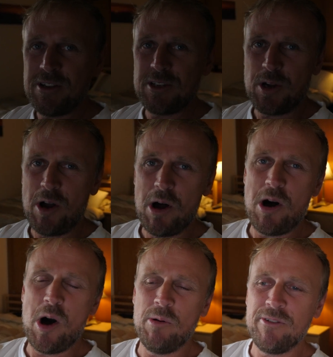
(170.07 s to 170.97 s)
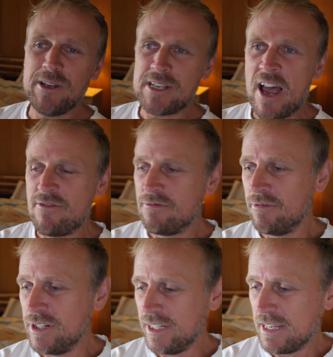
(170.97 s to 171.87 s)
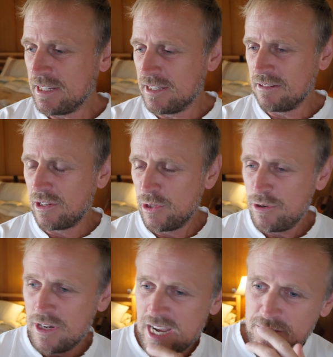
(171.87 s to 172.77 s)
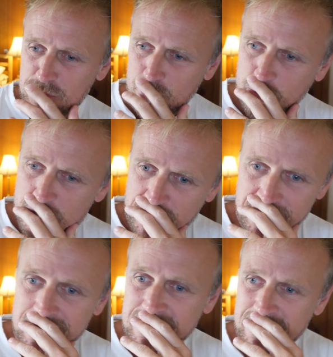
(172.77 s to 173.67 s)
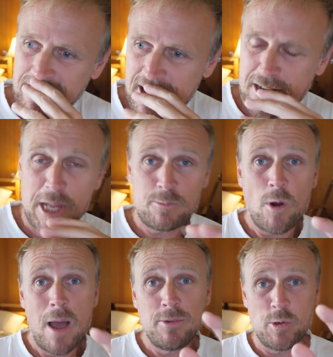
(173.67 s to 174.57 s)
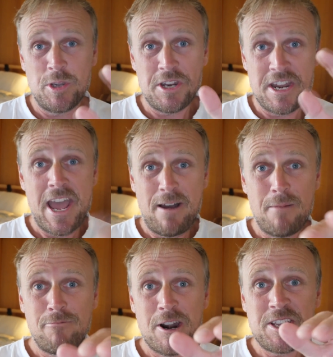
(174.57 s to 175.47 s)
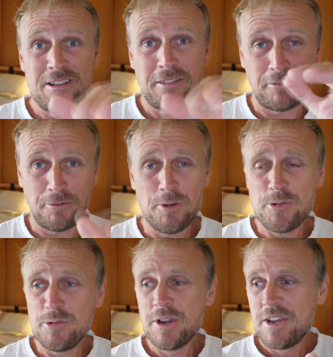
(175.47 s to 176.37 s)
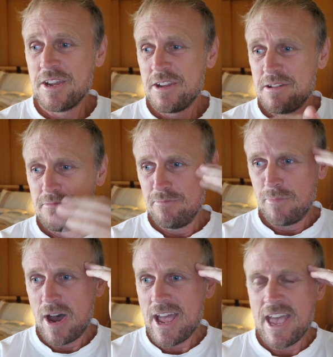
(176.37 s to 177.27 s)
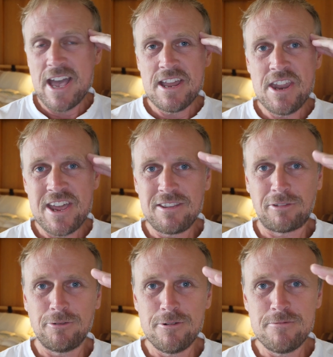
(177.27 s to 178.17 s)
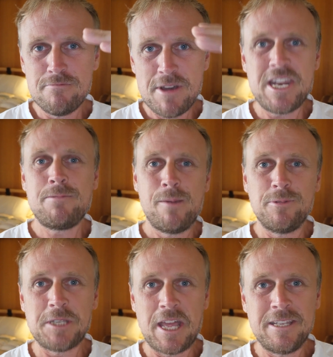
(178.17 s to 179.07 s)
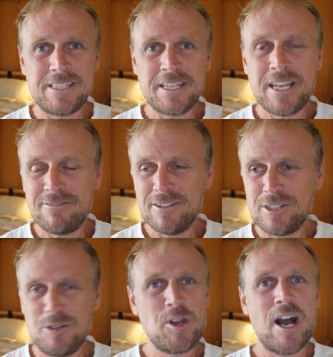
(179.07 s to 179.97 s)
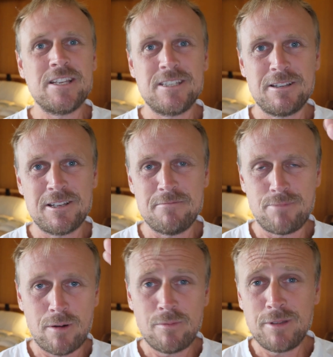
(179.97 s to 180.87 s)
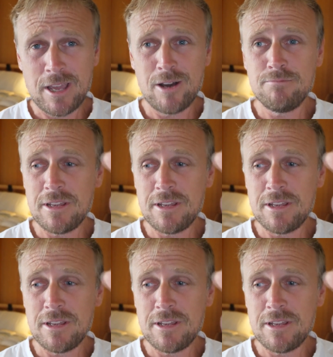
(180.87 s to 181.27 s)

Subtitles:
It's obvious I haven't really concluded how this will work yet. And that's why I'm doing it now. I'm running it through my head and through many people's heads, the givers. You guys can probably help